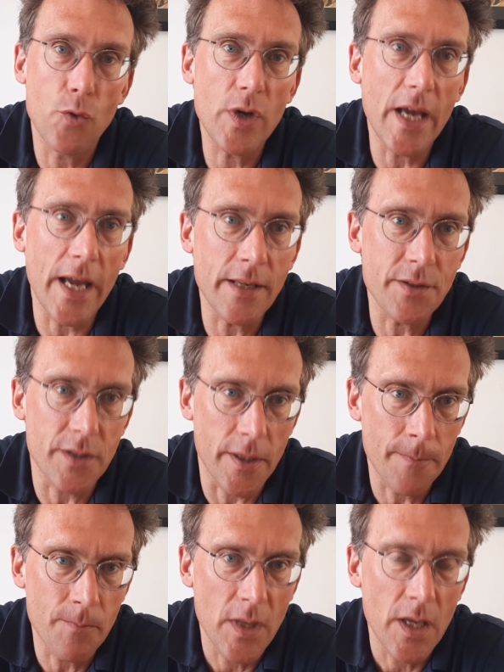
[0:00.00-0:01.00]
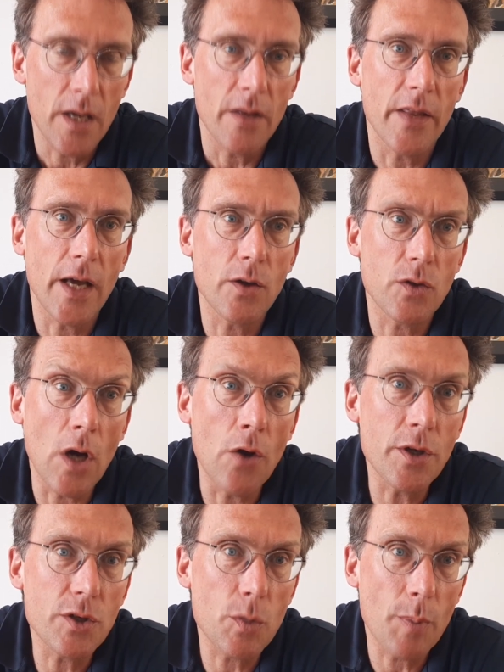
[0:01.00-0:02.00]
re-enter, they're
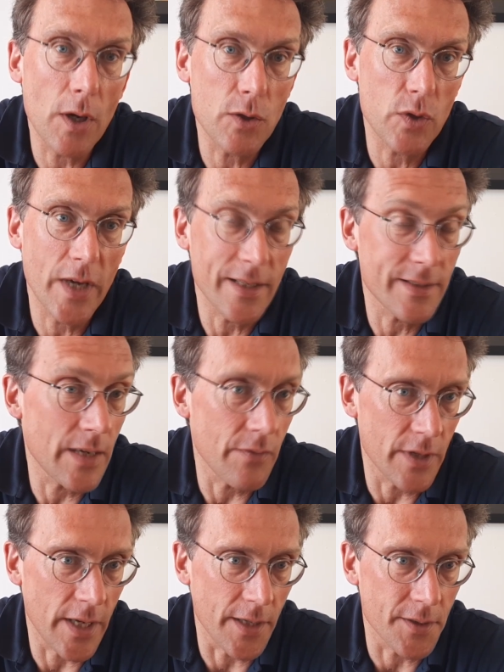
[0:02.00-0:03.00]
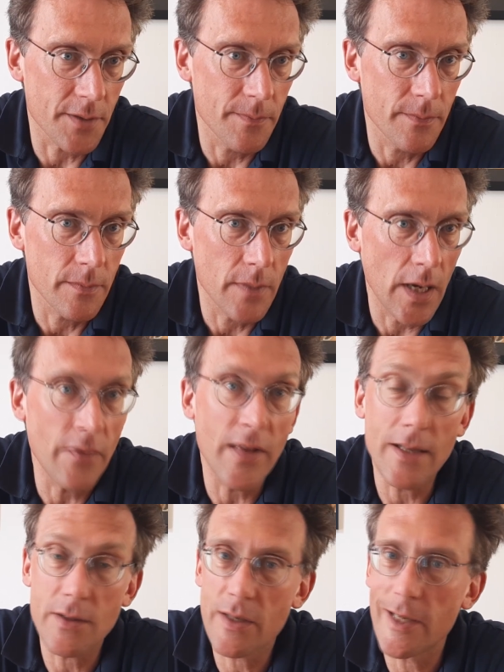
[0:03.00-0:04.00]
only supposed to get 7 days. And
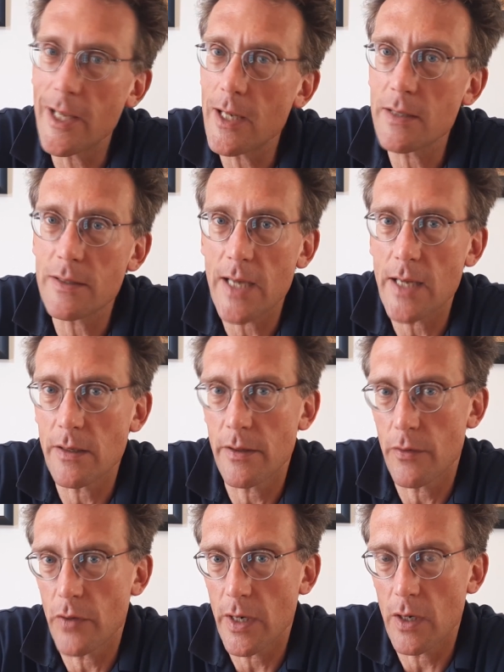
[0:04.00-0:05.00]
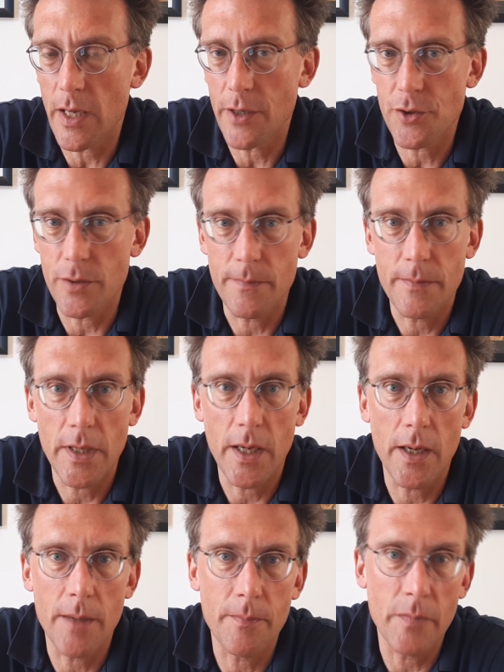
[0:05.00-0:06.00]
that's clearly stated in the regulation
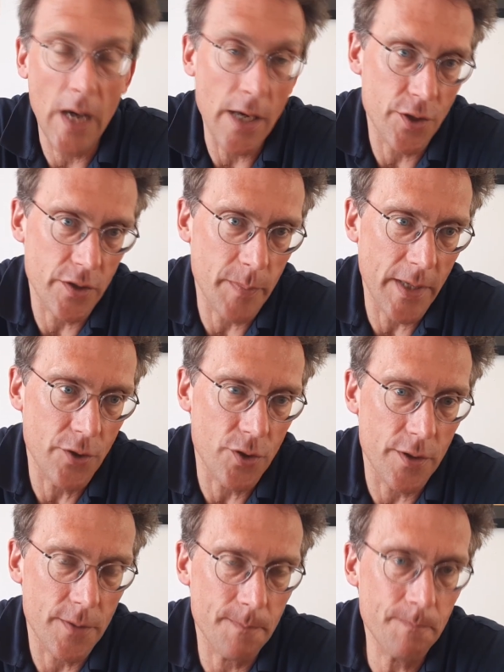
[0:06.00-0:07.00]
I just mentioned.